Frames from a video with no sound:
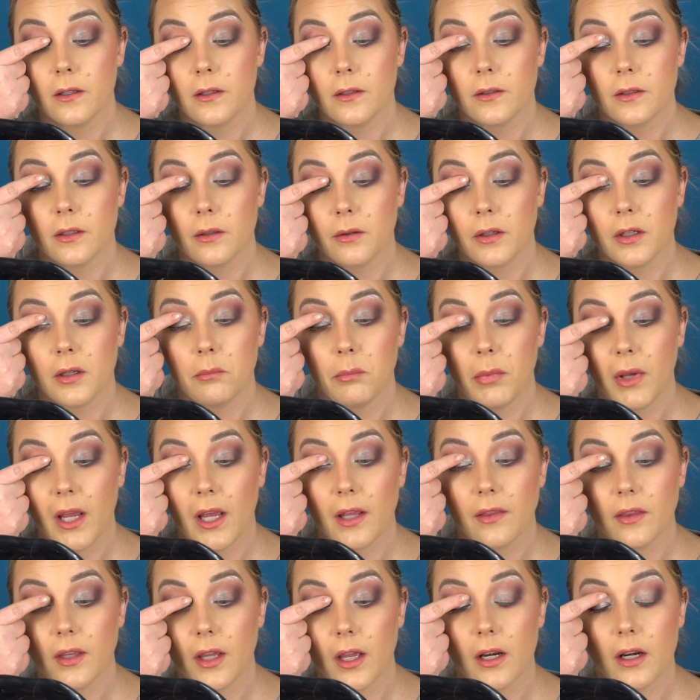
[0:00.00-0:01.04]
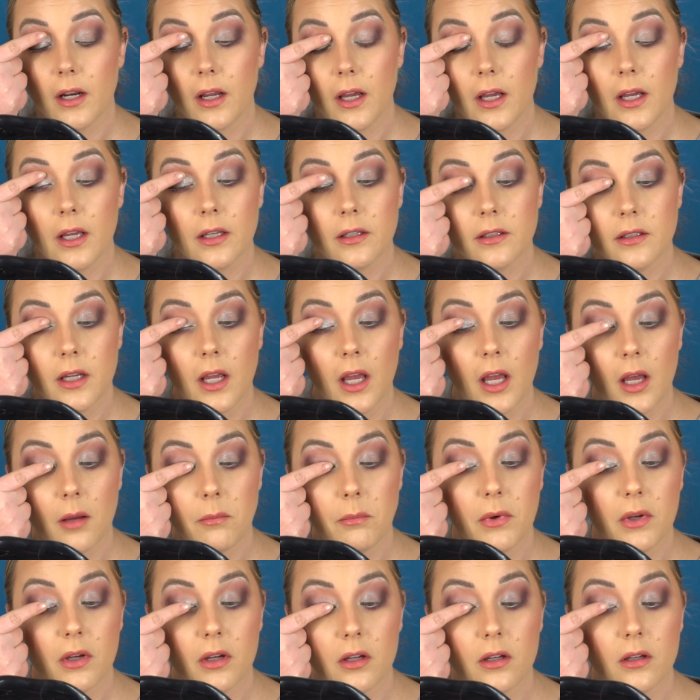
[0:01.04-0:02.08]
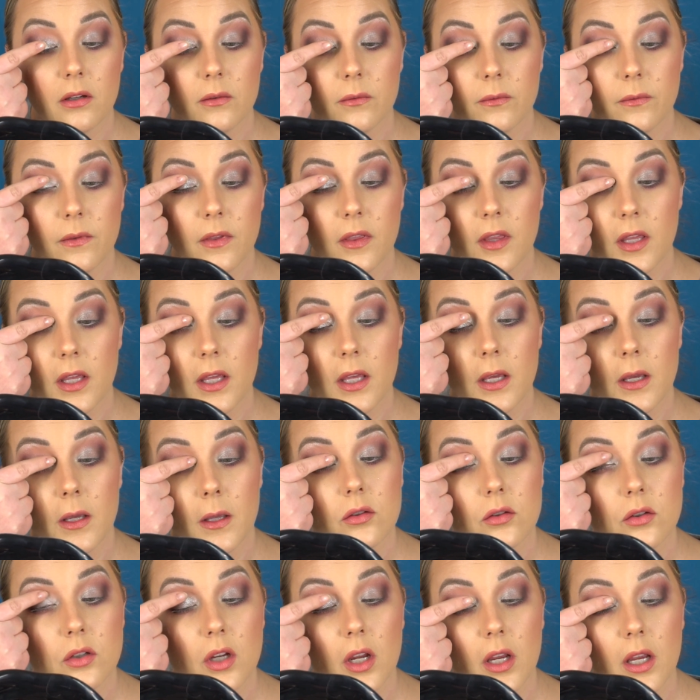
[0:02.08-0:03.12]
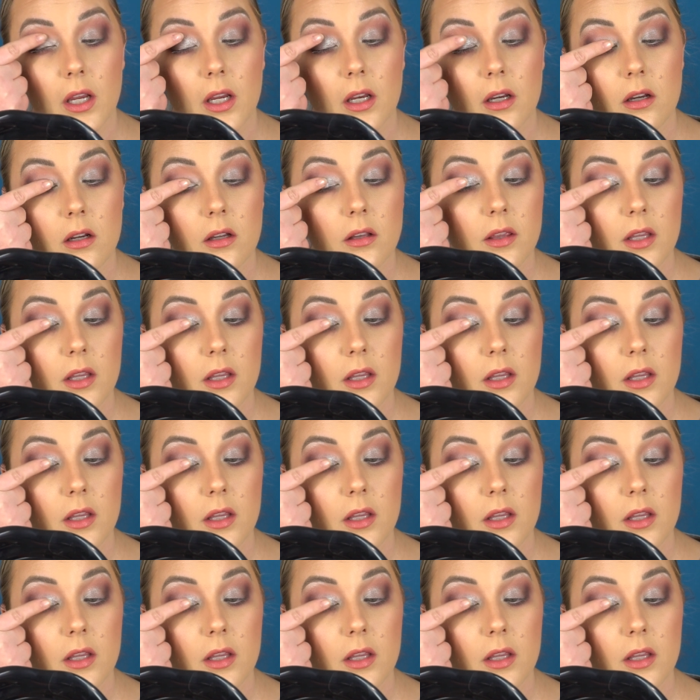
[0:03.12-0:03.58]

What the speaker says: So I'm going to pat that on top of the shade